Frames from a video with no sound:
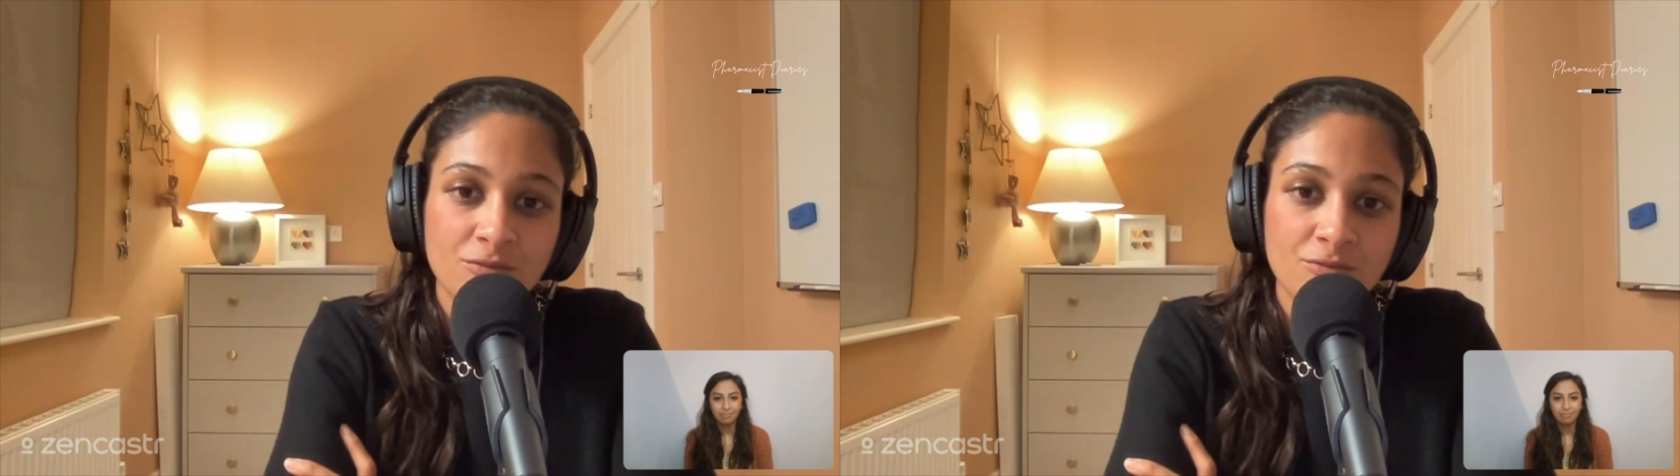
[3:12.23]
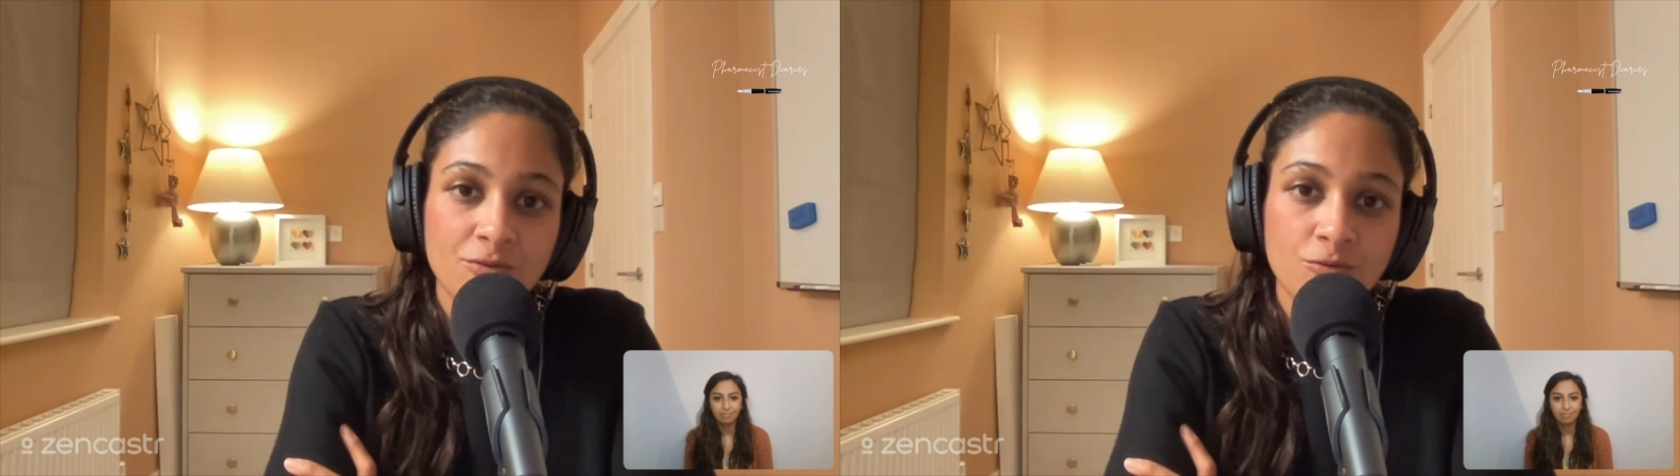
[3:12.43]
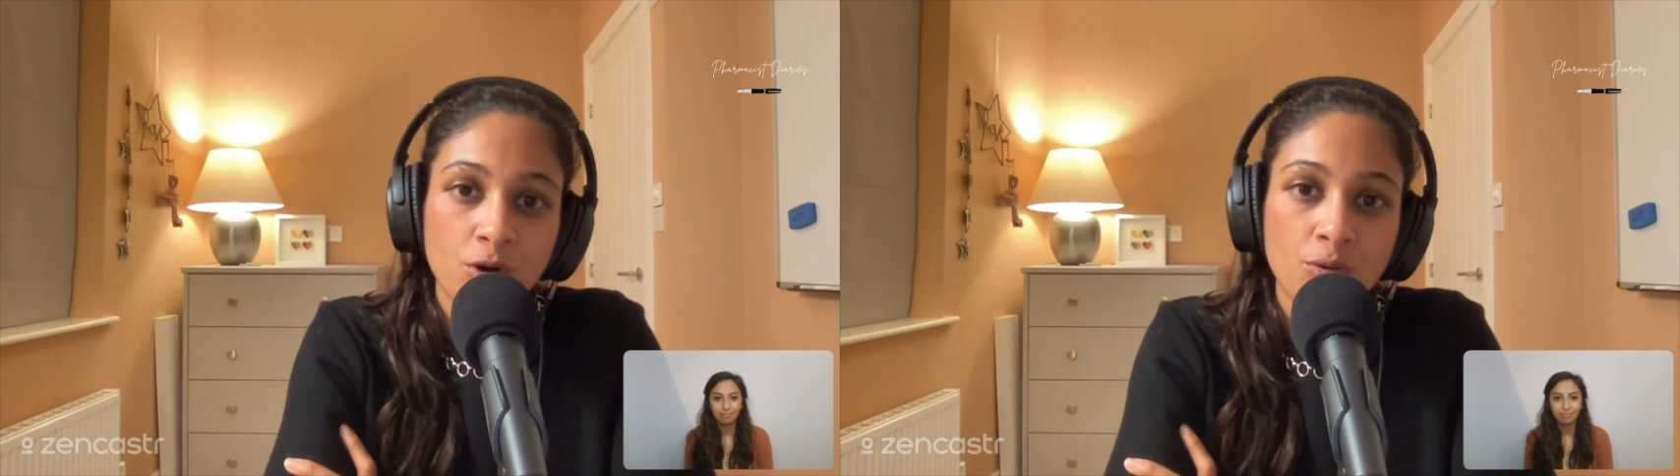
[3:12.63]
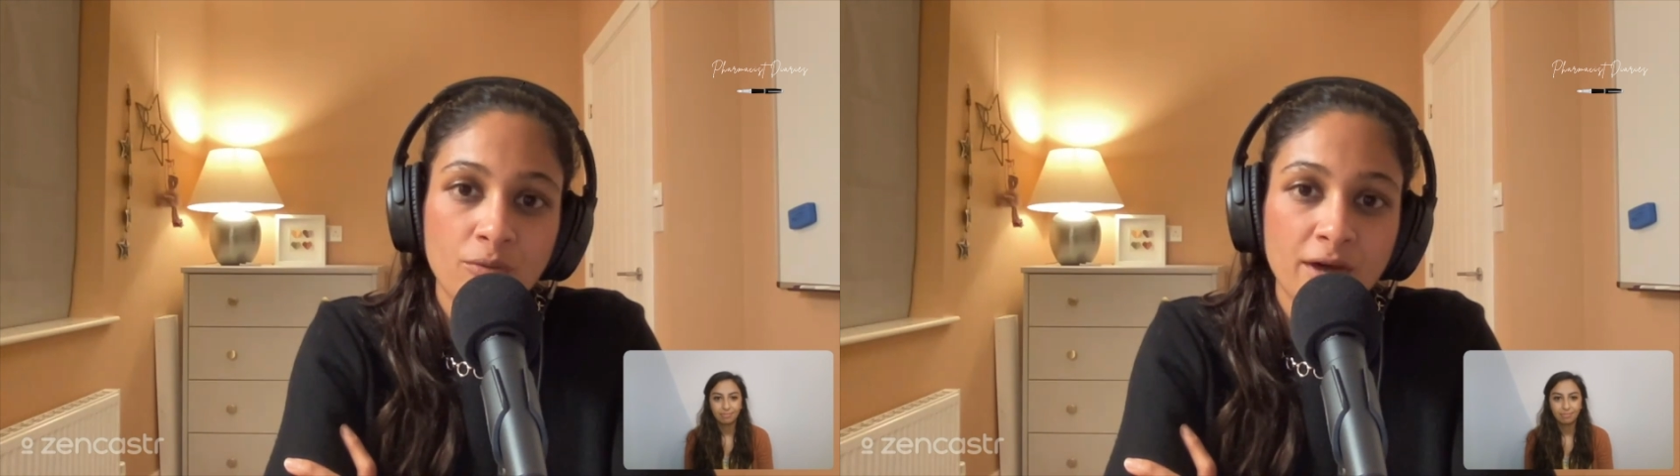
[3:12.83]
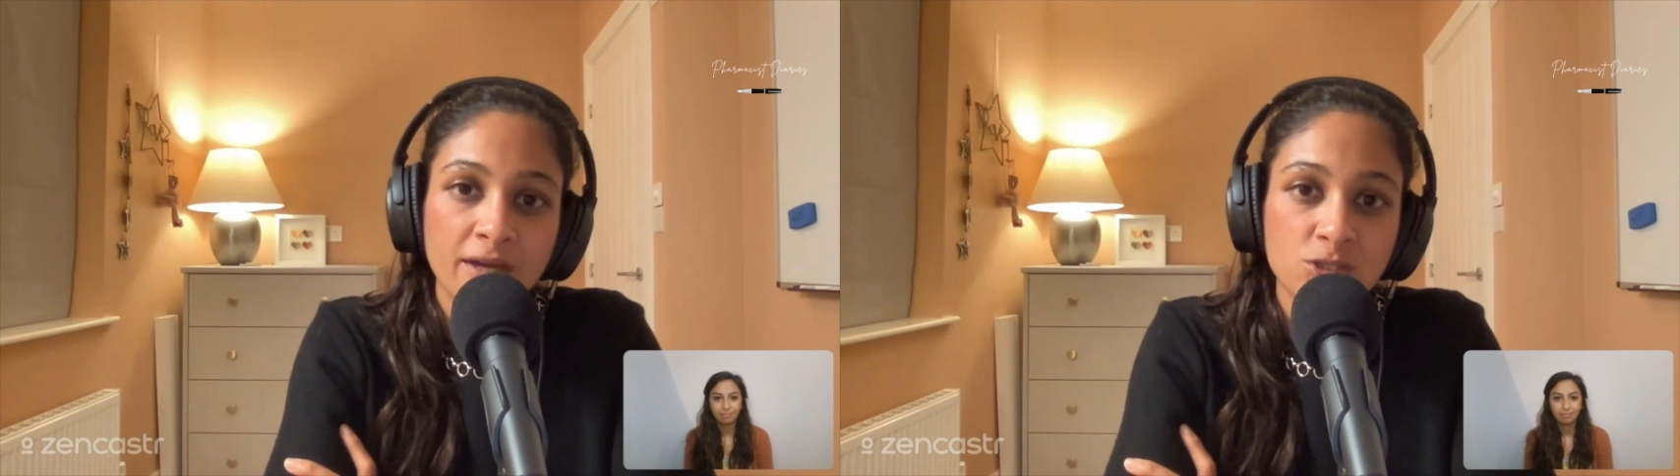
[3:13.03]
of the
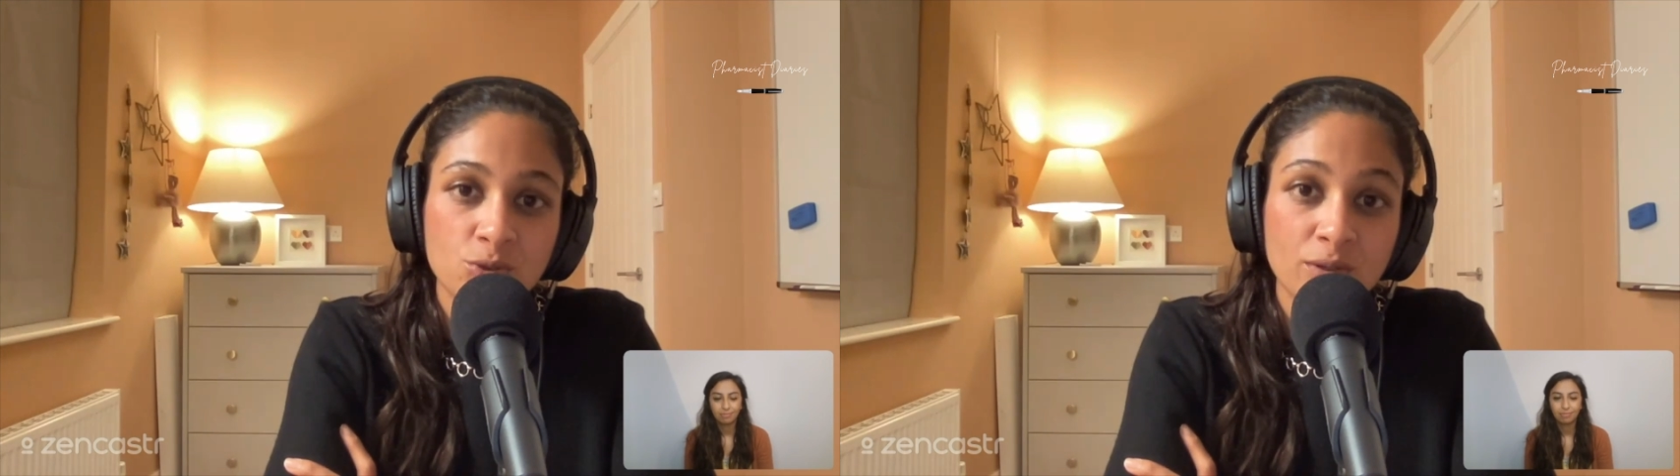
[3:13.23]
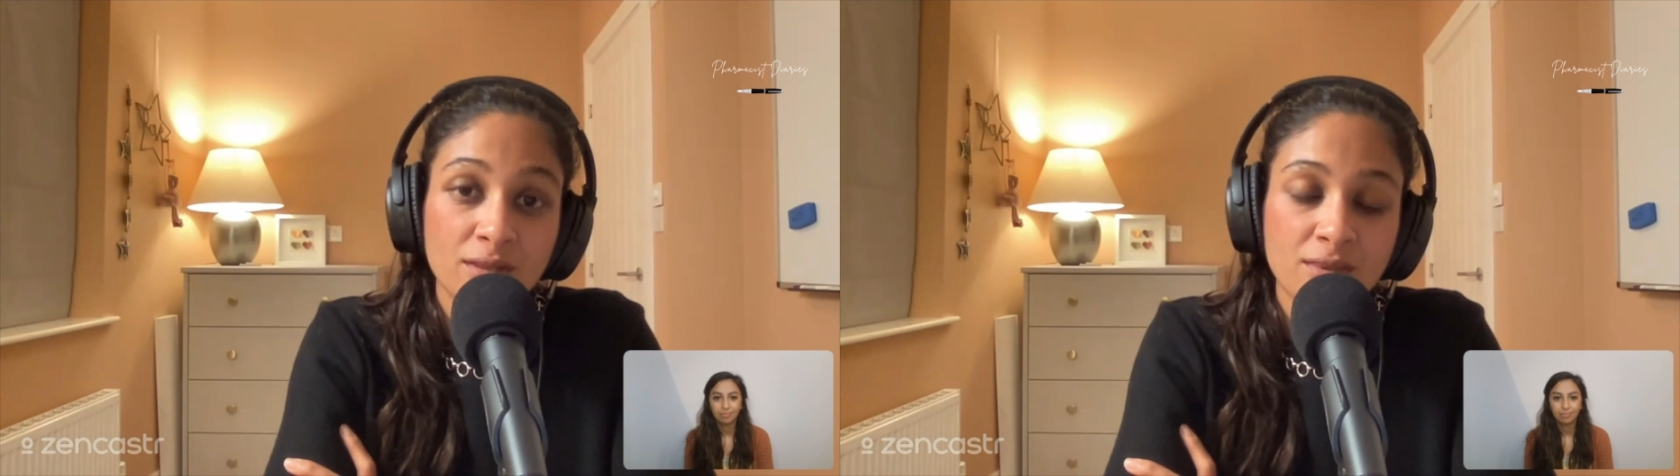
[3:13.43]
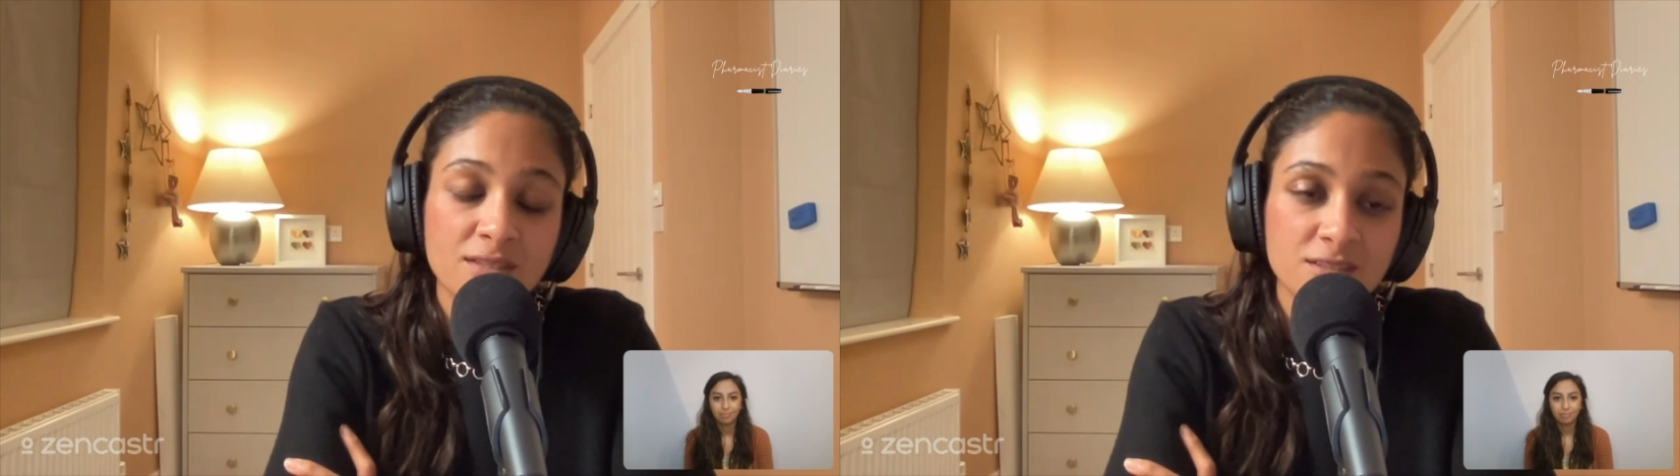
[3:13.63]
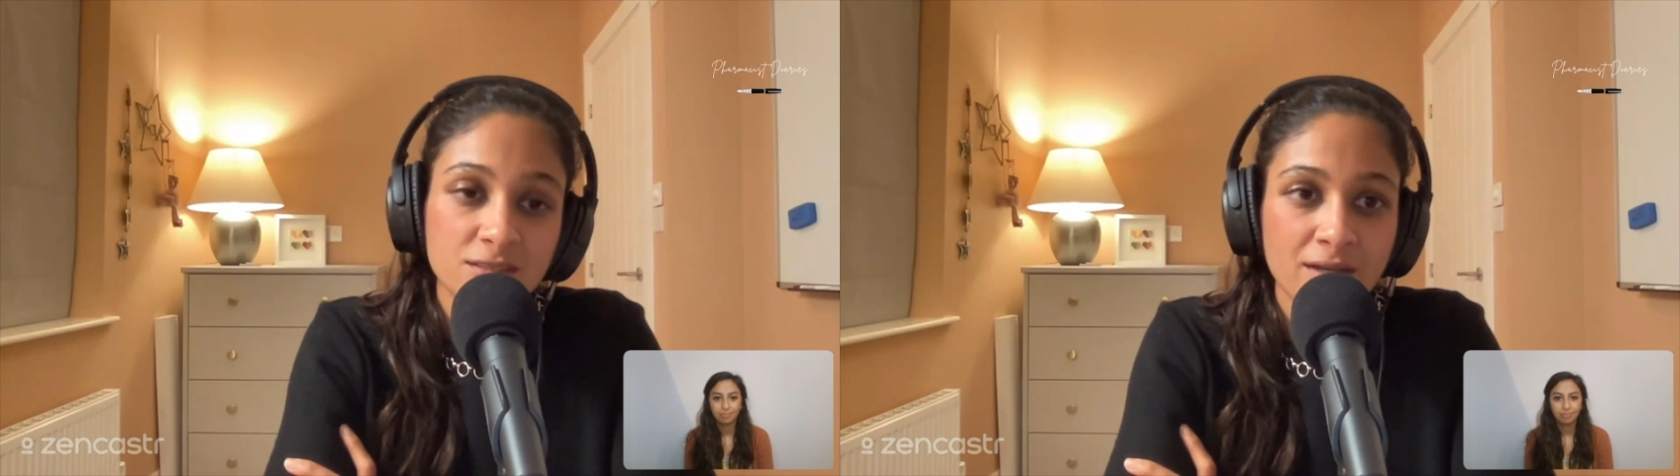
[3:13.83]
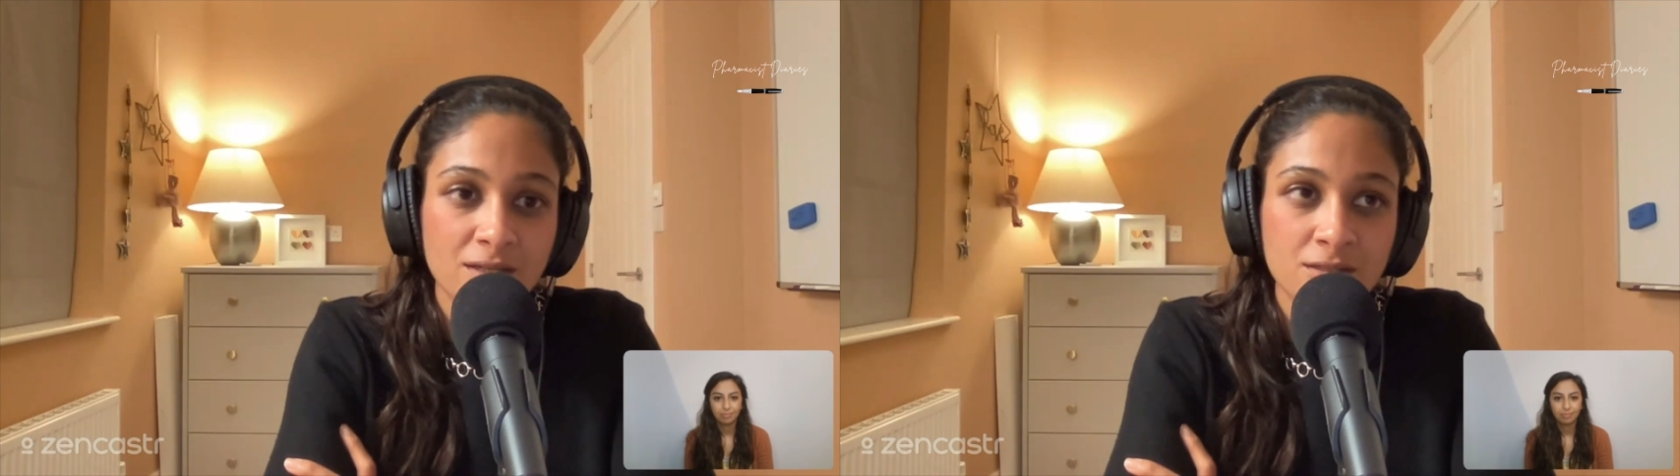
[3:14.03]
role that I enjoyed in this
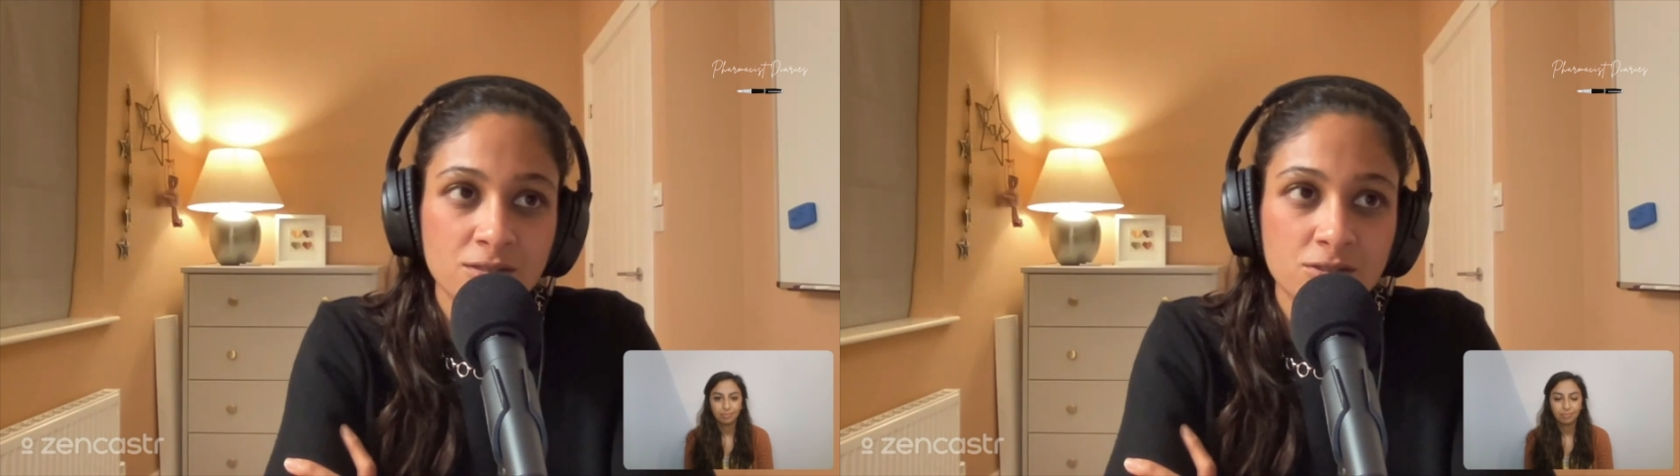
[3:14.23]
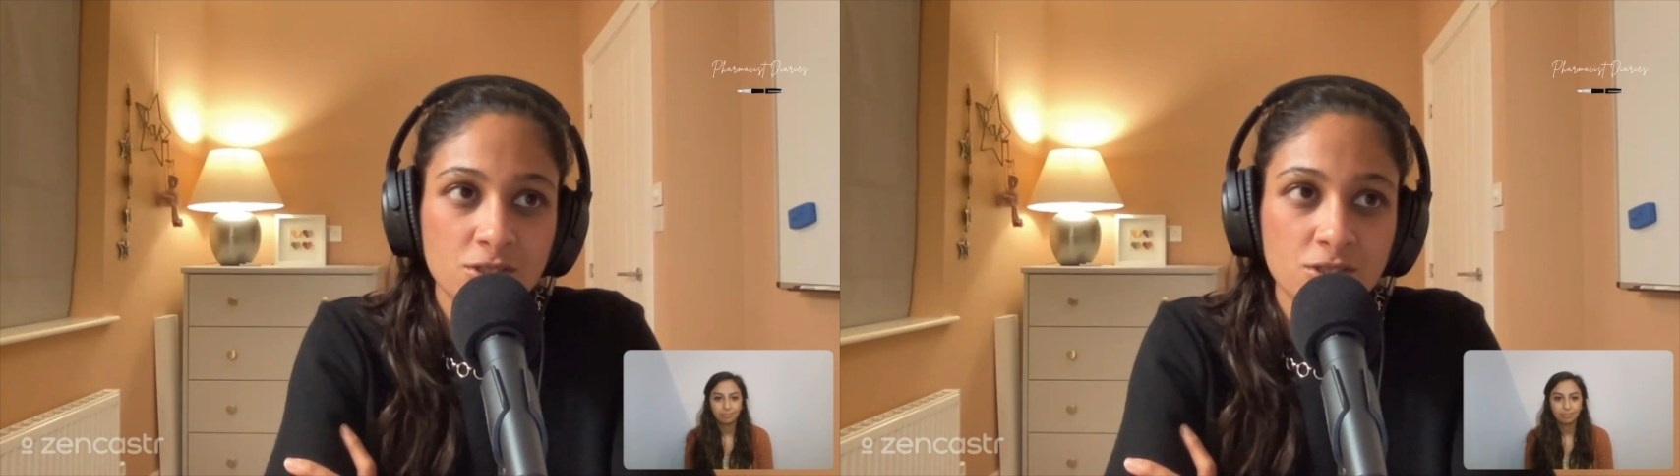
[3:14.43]
back in